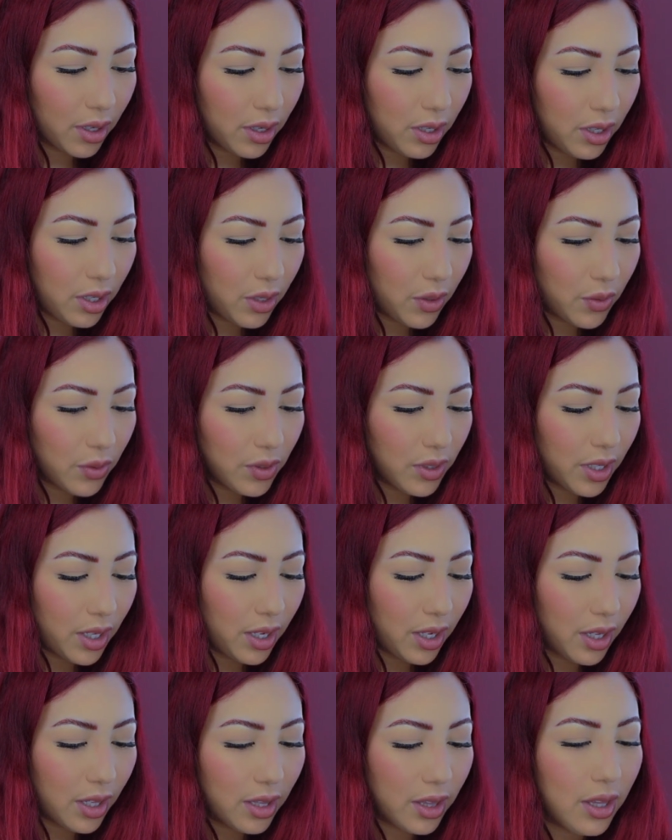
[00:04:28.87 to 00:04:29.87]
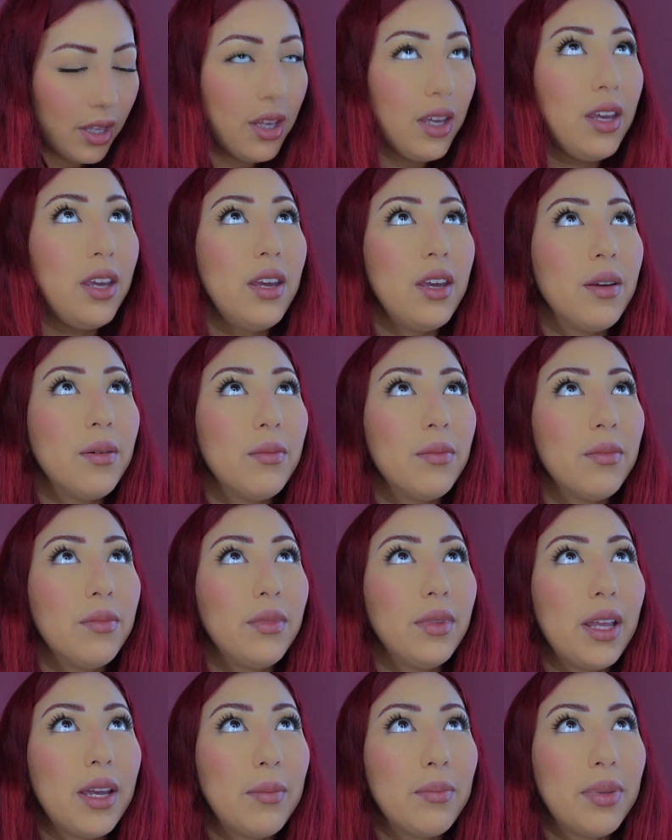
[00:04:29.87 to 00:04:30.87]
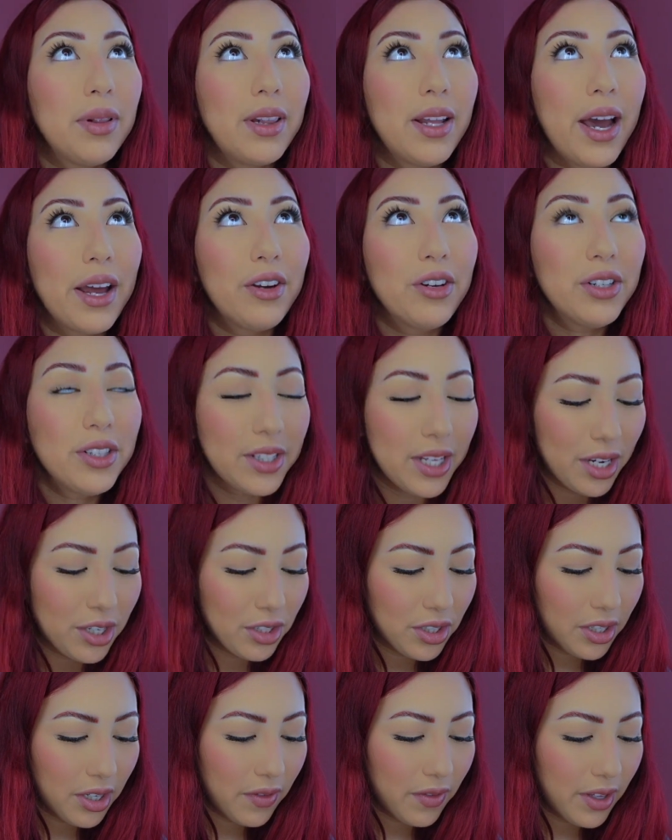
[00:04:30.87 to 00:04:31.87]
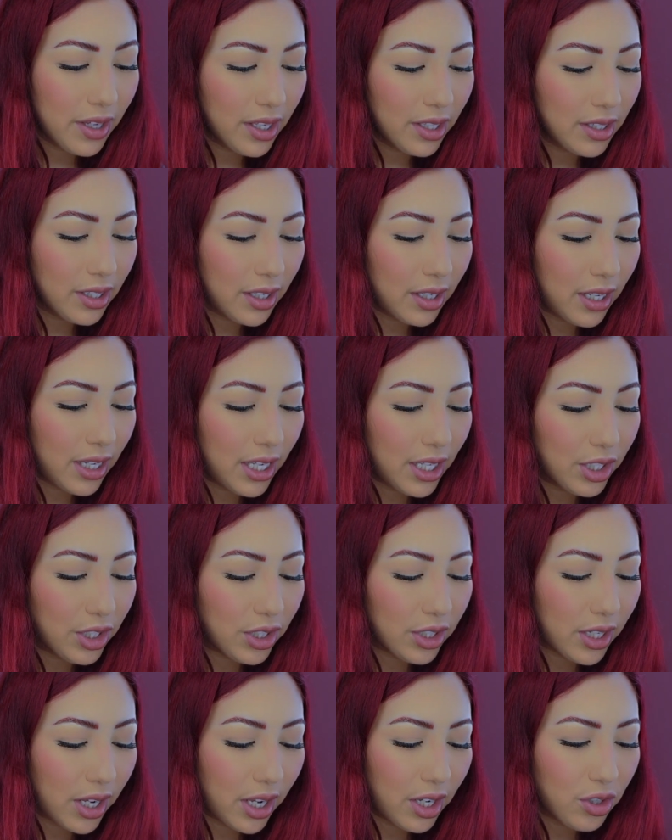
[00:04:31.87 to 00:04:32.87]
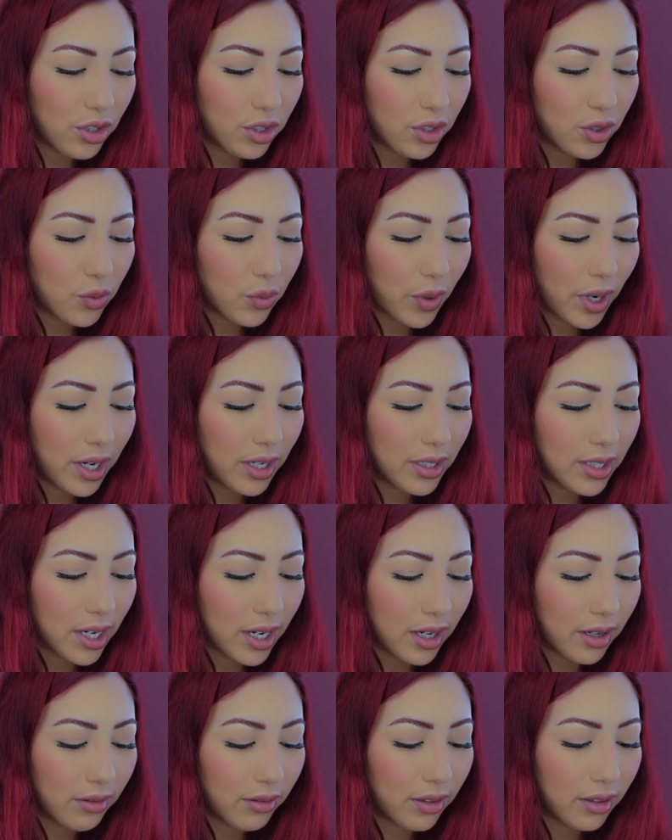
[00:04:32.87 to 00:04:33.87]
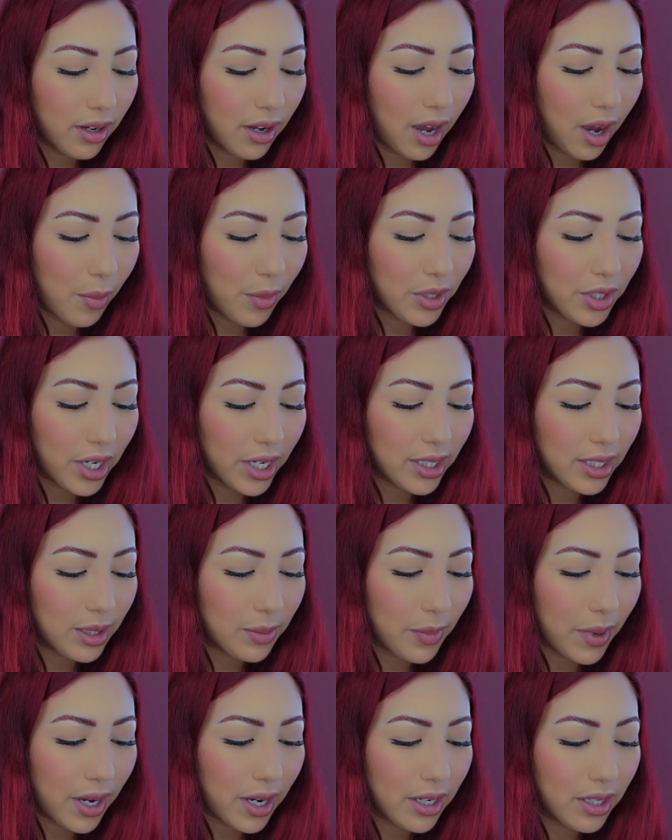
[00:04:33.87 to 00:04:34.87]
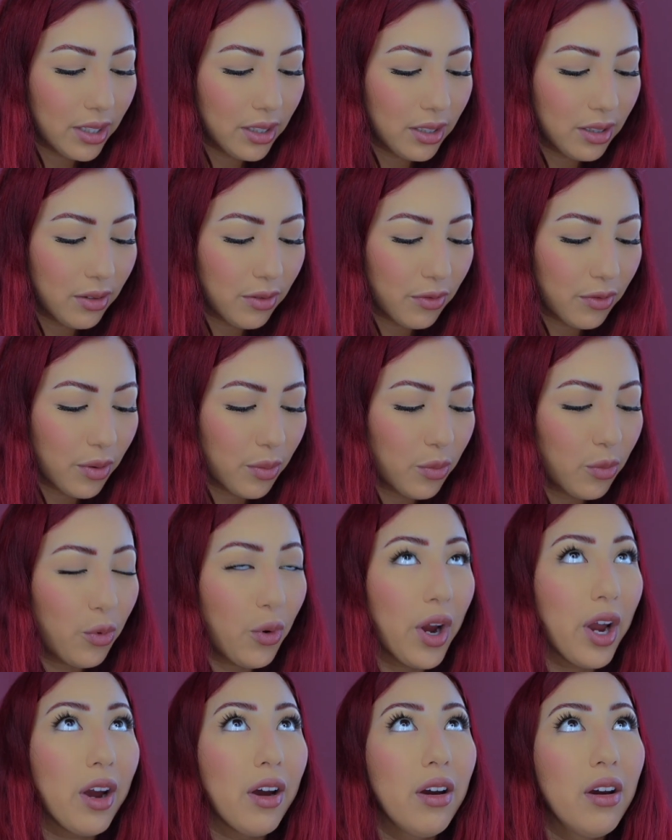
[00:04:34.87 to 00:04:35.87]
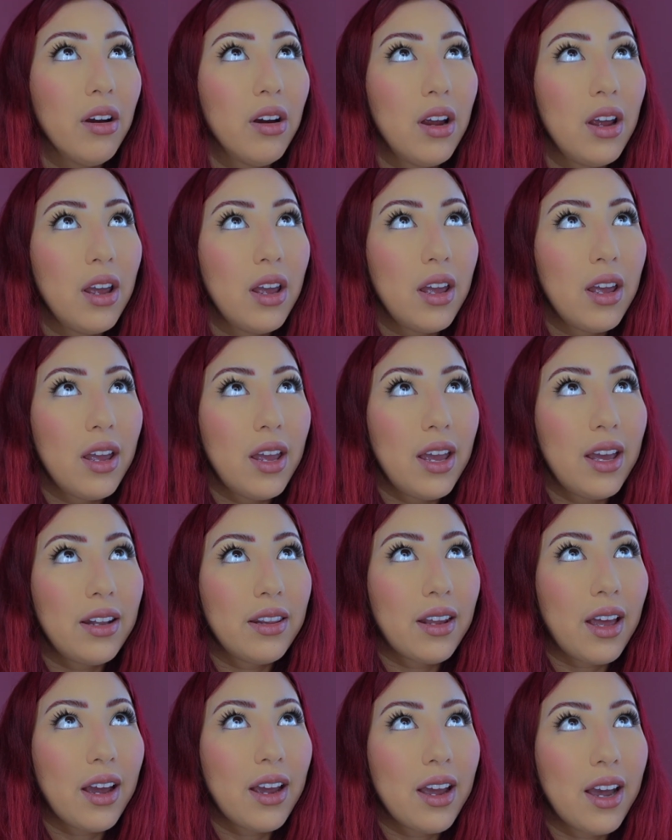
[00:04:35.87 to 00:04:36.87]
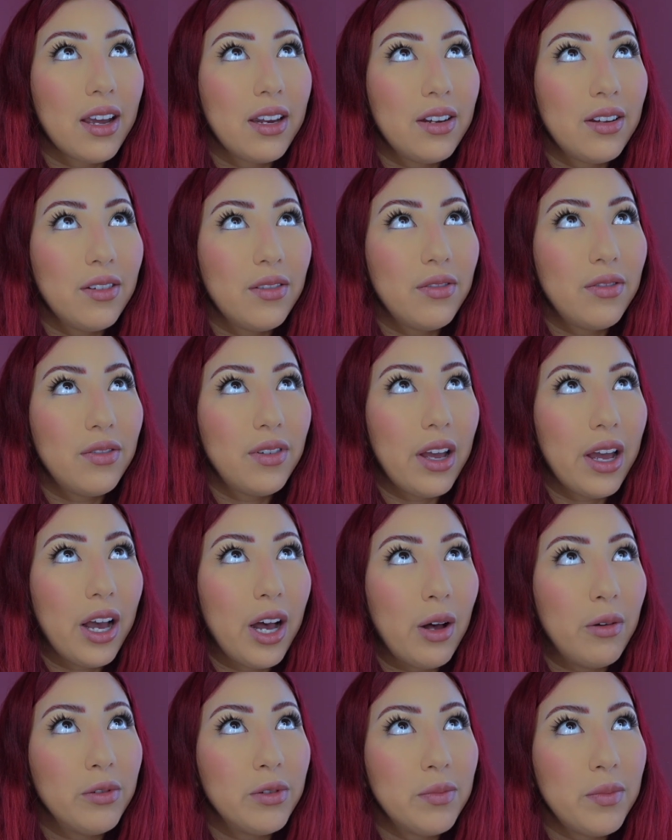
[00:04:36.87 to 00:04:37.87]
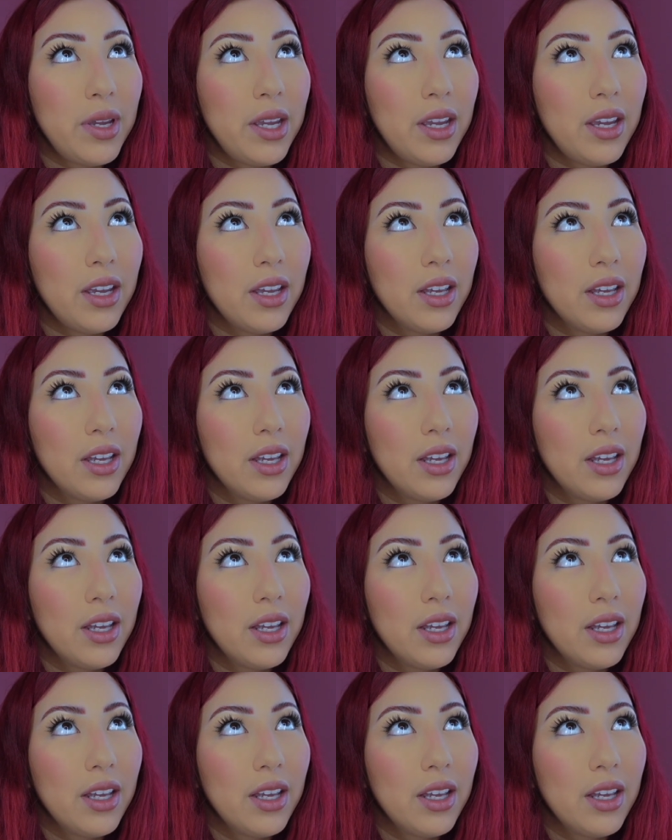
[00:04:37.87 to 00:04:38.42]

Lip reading: using the like planner section of this, and each day just write down how much I spend from where, and that kind of helped me